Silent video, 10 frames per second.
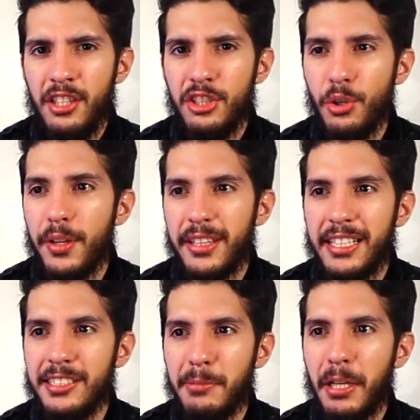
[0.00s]
knowing that
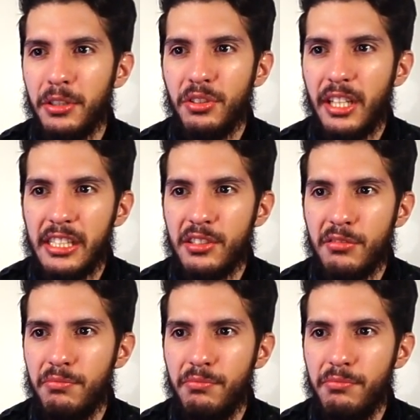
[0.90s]
he's about to, like,
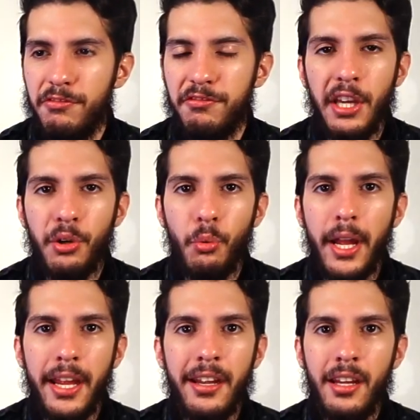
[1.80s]
just fade
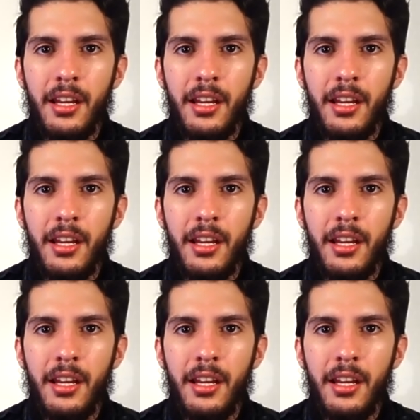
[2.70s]
away,